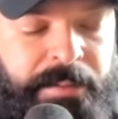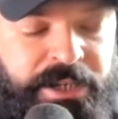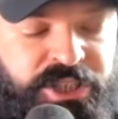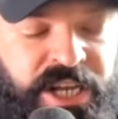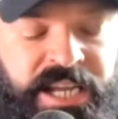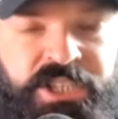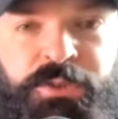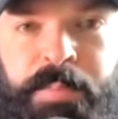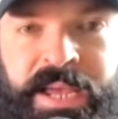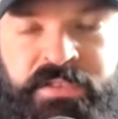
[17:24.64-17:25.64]
be able to
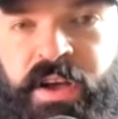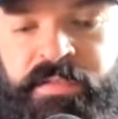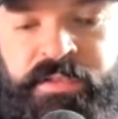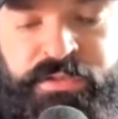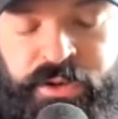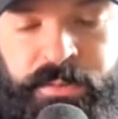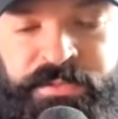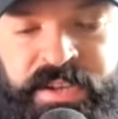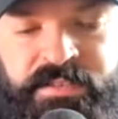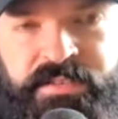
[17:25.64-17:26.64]
change based on the
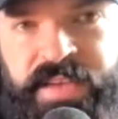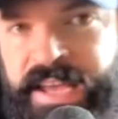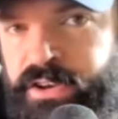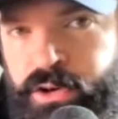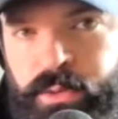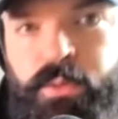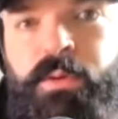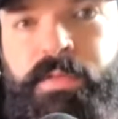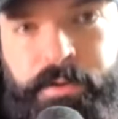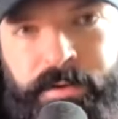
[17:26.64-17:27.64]
circumstances and
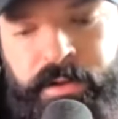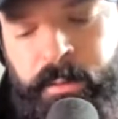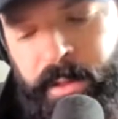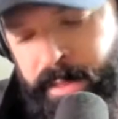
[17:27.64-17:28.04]
who they're dealing